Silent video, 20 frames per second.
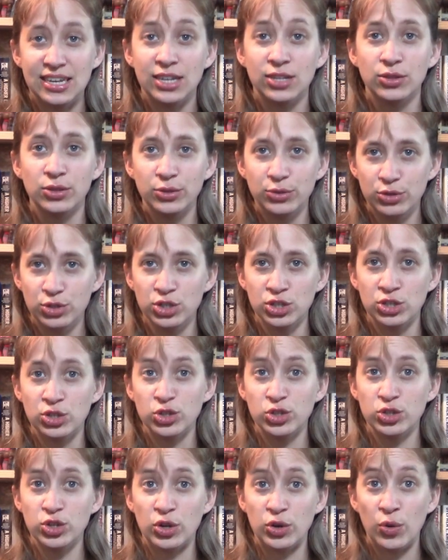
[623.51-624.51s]
and Lucian
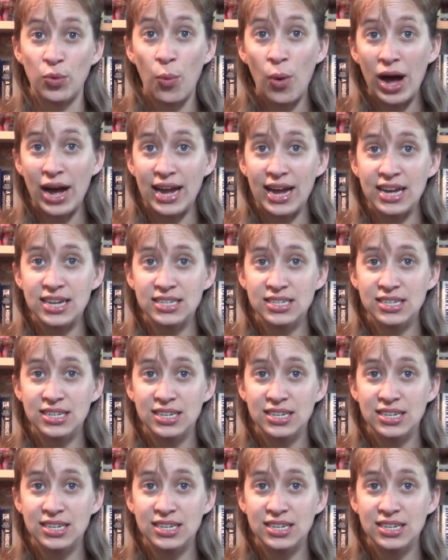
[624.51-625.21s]
stood quiet.